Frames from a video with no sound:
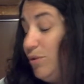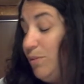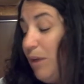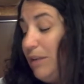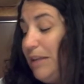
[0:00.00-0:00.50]

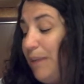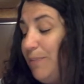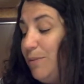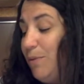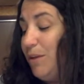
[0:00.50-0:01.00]
Small steps,
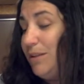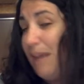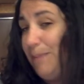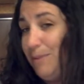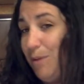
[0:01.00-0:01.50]
small
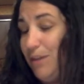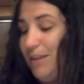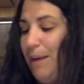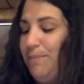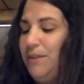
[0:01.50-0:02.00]
steps, small
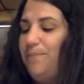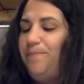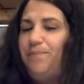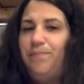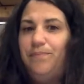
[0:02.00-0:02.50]
steps.
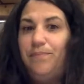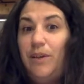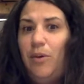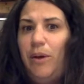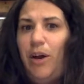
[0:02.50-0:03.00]

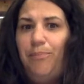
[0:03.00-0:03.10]
Here we go.